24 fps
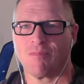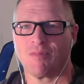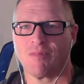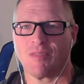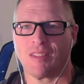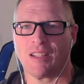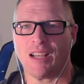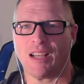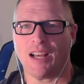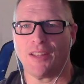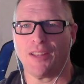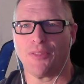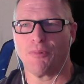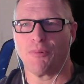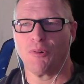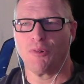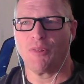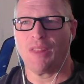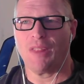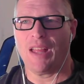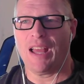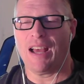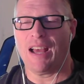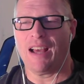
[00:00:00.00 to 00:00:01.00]
got through
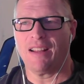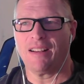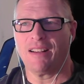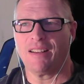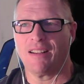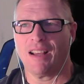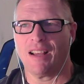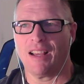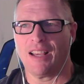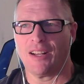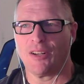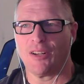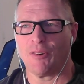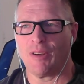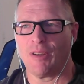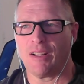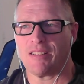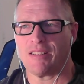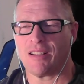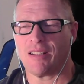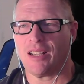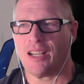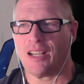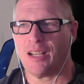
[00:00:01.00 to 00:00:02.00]
that. I had a great
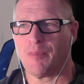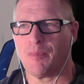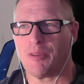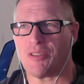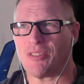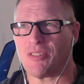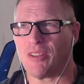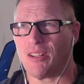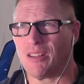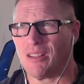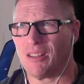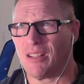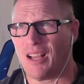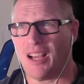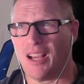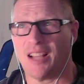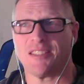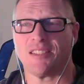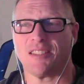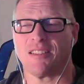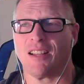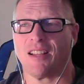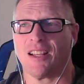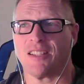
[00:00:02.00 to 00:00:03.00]
time. I saw
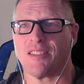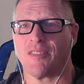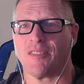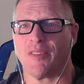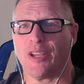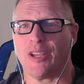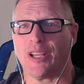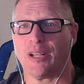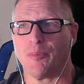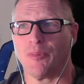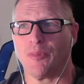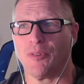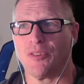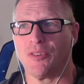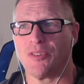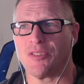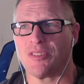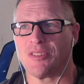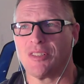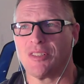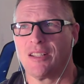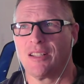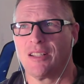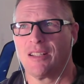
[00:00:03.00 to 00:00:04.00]
lots and lots of
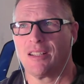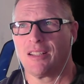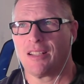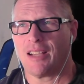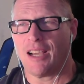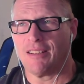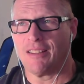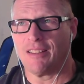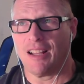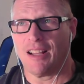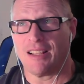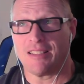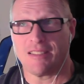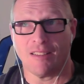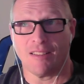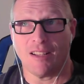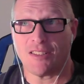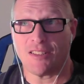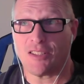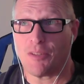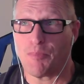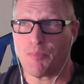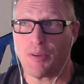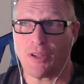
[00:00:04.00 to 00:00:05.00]
animals, got lots and
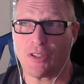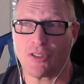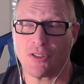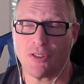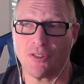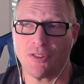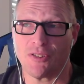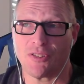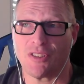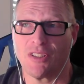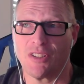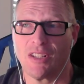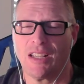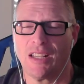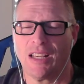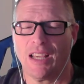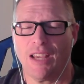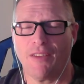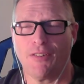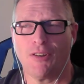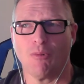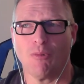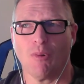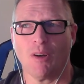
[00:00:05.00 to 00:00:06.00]
lots of pictures.
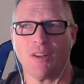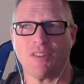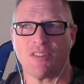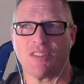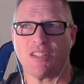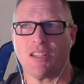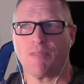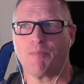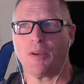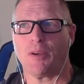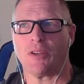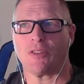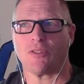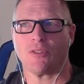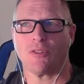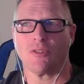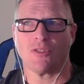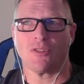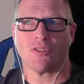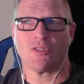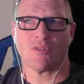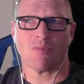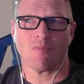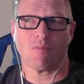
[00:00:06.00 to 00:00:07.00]
If you want to see
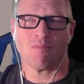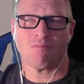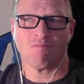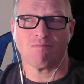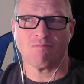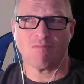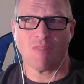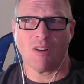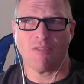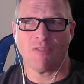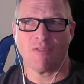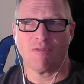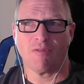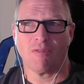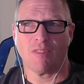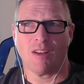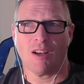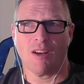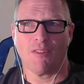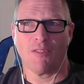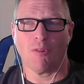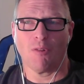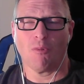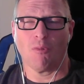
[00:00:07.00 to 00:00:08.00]
pictures of,
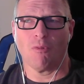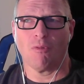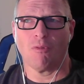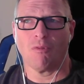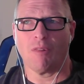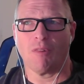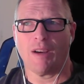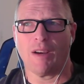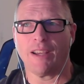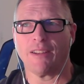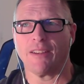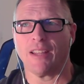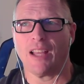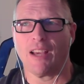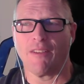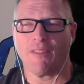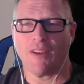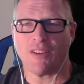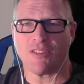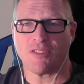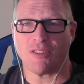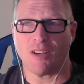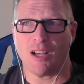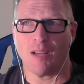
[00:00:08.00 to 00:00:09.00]
of the wildlife
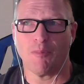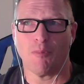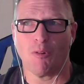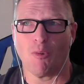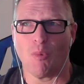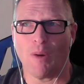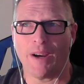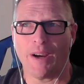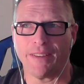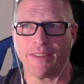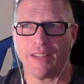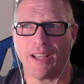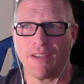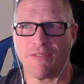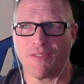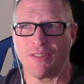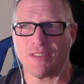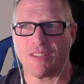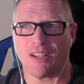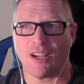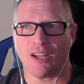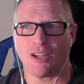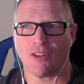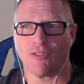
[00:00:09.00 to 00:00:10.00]
I saw, I'm a wildlife
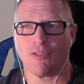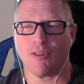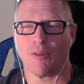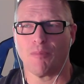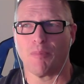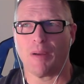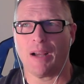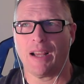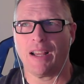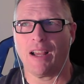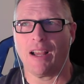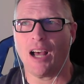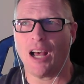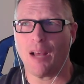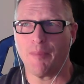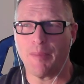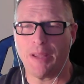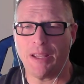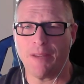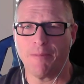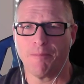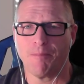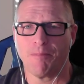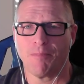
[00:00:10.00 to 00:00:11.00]
photographer by
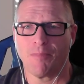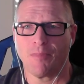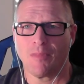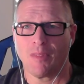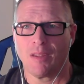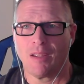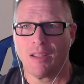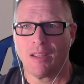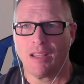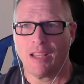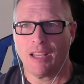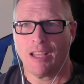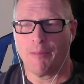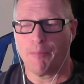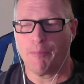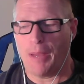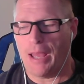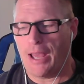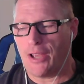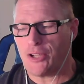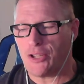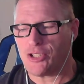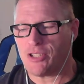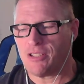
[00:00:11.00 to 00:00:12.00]
hobby and
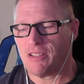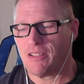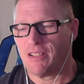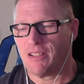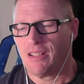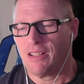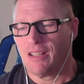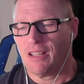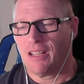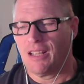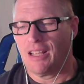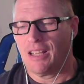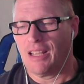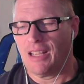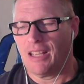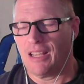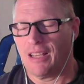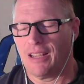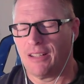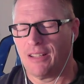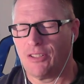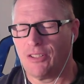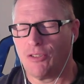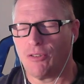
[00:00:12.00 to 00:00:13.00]
passion,
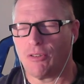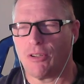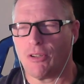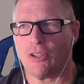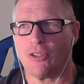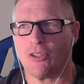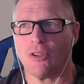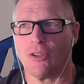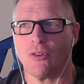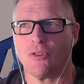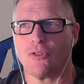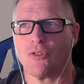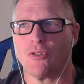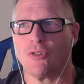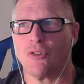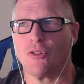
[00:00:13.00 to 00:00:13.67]
and you can go to